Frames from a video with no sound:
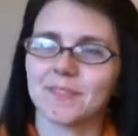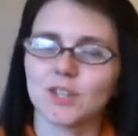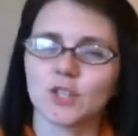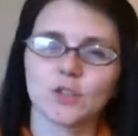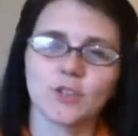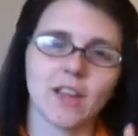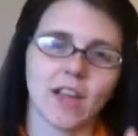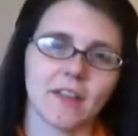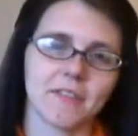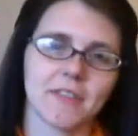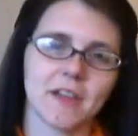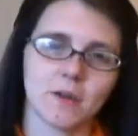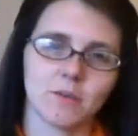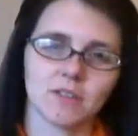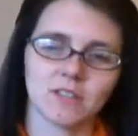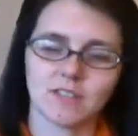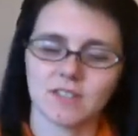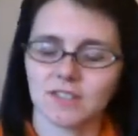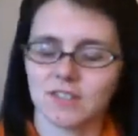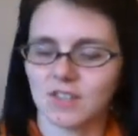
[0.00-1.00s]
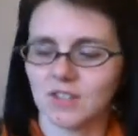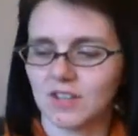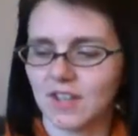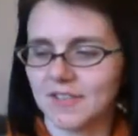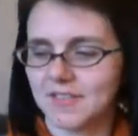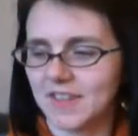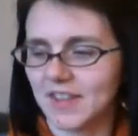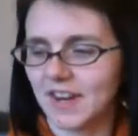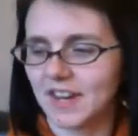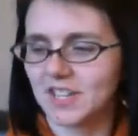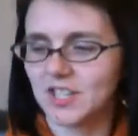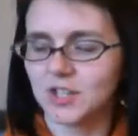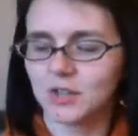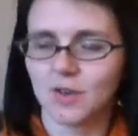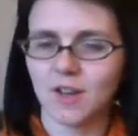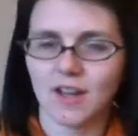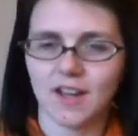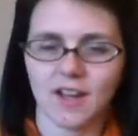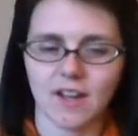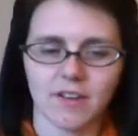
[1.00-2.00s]
So yeah, that one's still, and then I
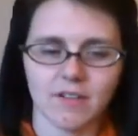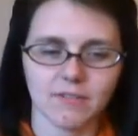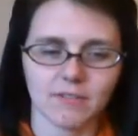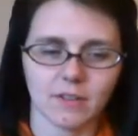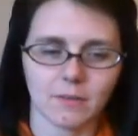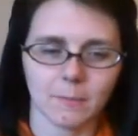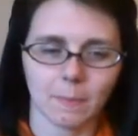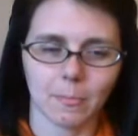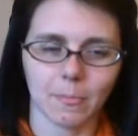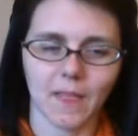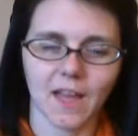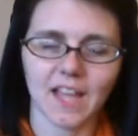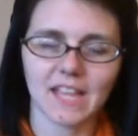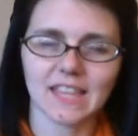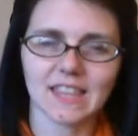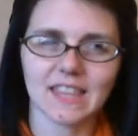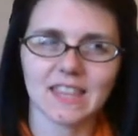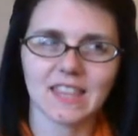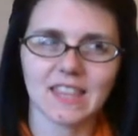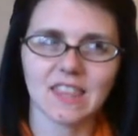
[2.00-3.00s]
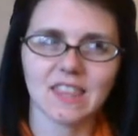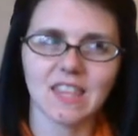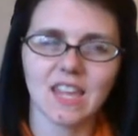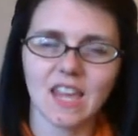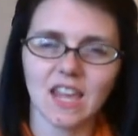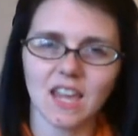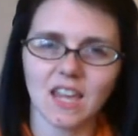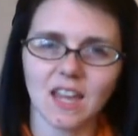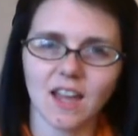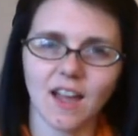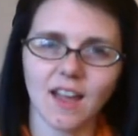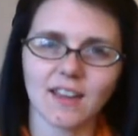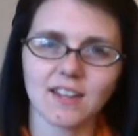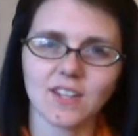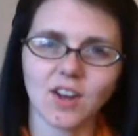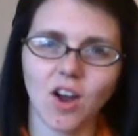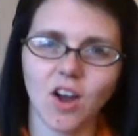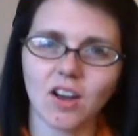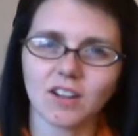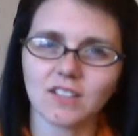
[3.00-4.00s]
do have. I think I
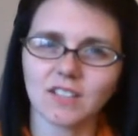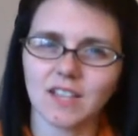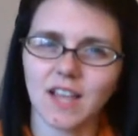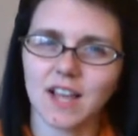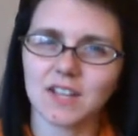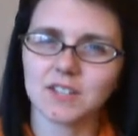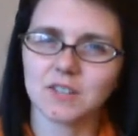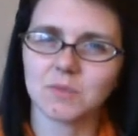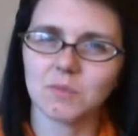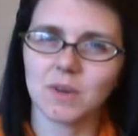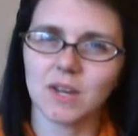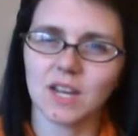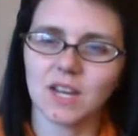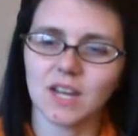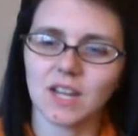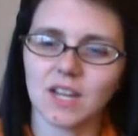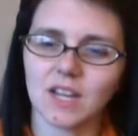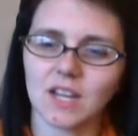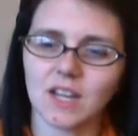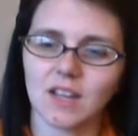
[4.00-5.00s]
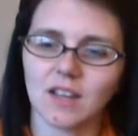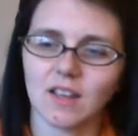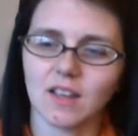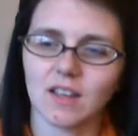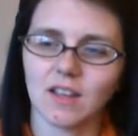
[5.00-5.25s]
talked last week